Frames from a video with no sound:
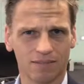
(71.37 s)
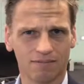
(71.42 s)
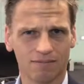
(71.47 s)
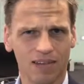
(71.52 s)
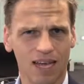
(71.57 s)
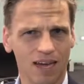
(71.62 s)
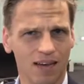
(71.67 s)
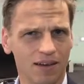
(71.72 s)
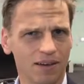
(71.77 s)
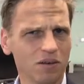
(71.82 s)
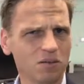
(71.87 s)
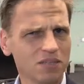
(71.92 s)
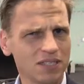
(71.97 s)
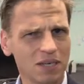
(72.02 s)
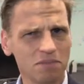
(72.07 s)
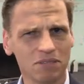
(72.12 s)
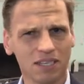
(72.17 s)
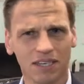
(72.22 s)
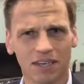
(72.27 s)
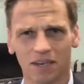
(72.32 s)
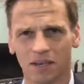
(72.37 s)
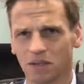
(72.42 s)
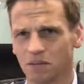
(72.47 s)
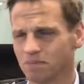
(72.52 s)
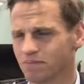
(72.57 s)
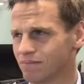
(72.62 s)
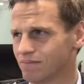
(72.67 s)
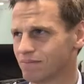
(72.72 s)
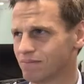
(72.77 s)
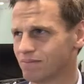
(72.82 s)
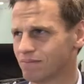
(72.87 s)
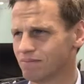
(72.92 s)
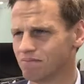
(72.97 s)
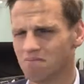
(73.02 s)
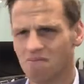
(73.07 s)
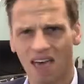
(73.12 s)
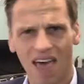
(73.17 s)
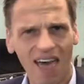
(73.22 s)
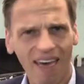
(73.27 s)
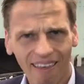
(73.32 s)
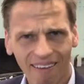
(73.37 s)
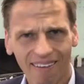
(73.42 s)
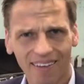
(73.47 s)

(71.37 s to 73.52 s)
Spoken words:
Yeah, it seems a little meh,